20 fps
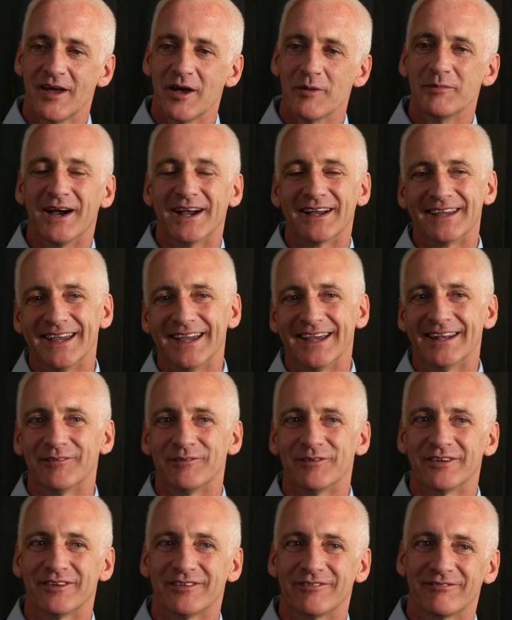But again, it
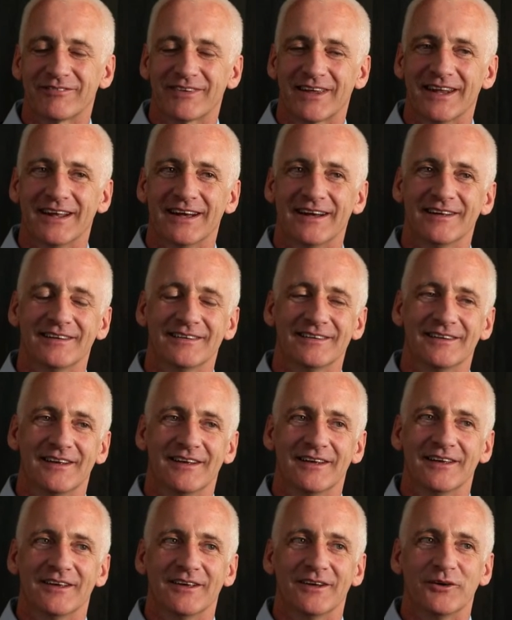was kind of
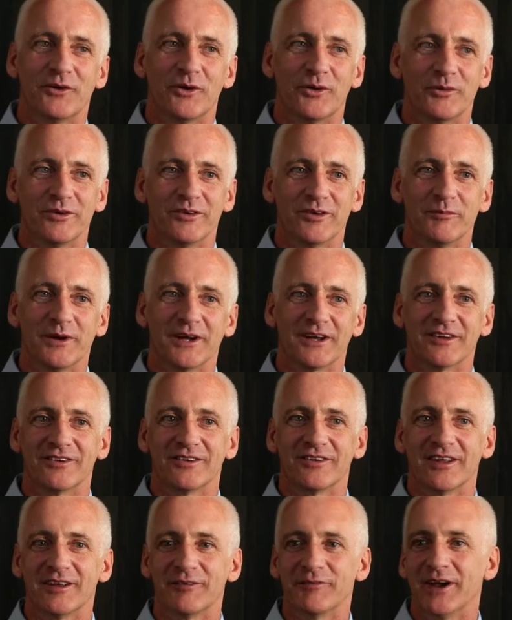always the biggest
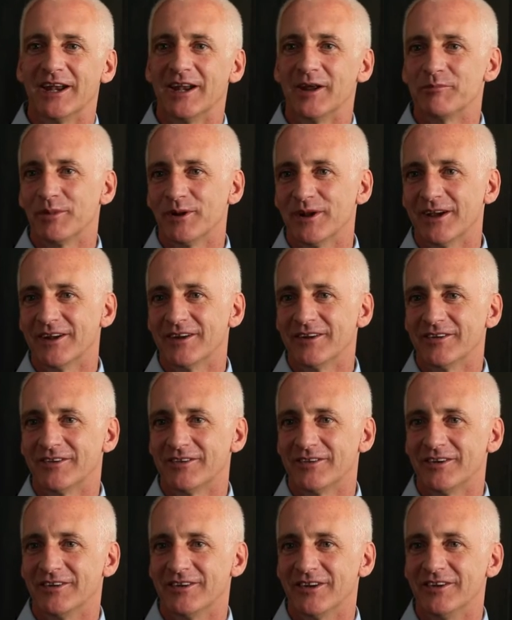thing with any player
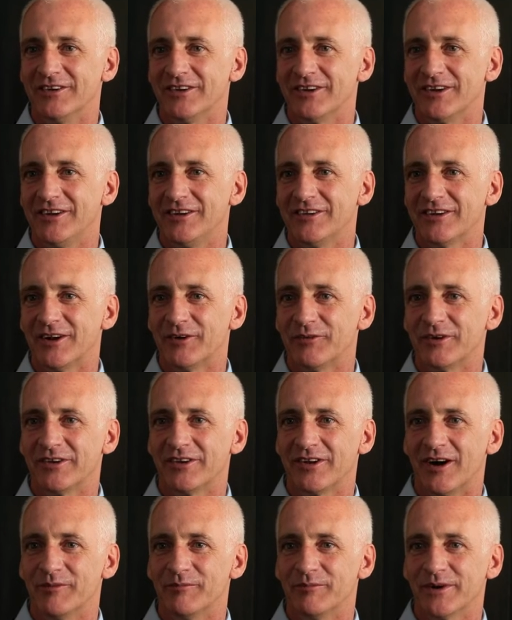is injuries, and I was
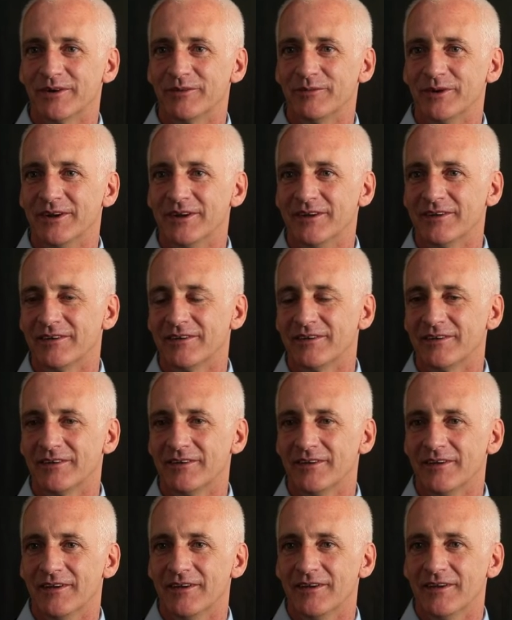hampered with
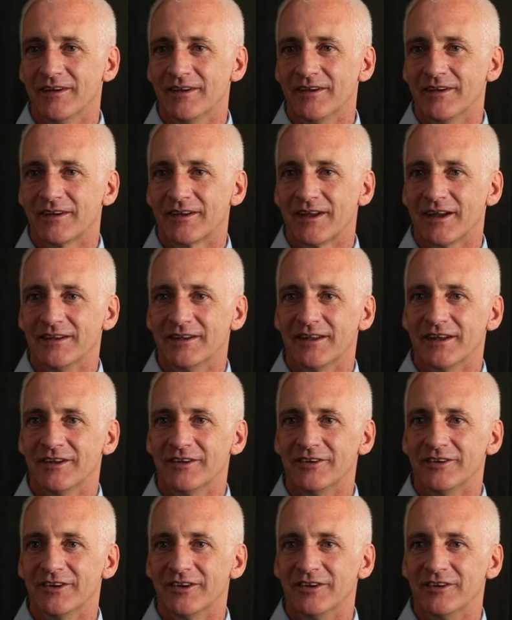kind of
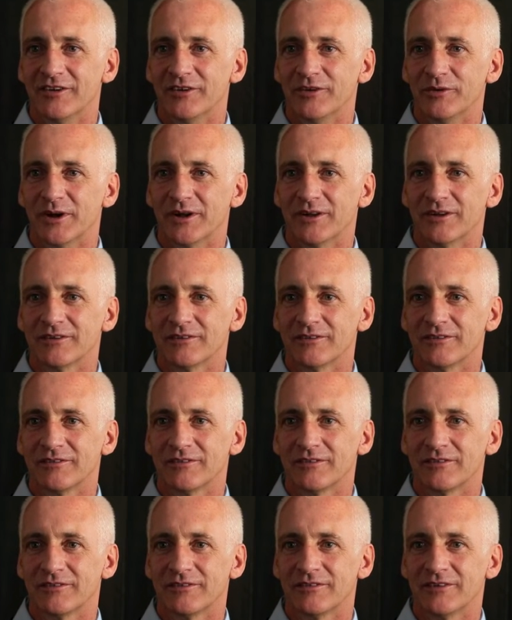injuries as well
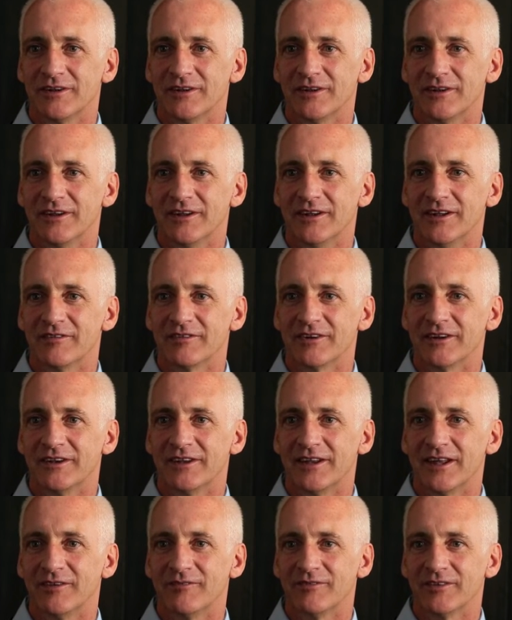at different
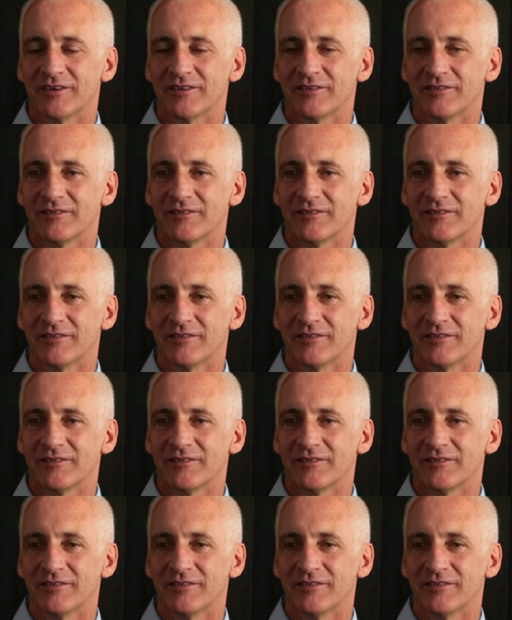times.